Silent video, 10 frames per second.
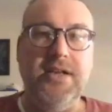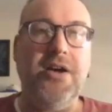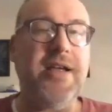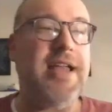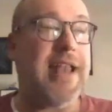
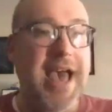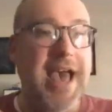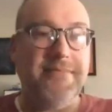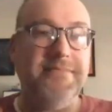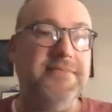All right,
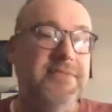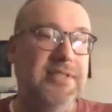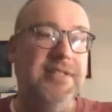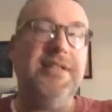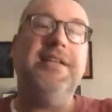Adam,
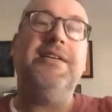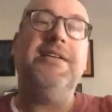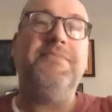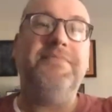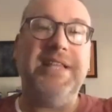
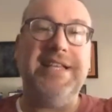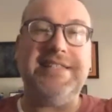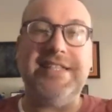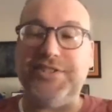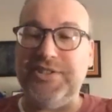
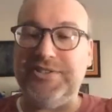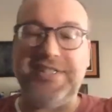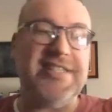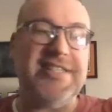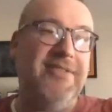please introduce
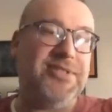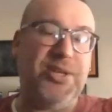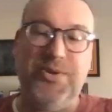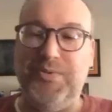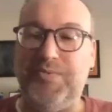yourselves
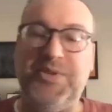to,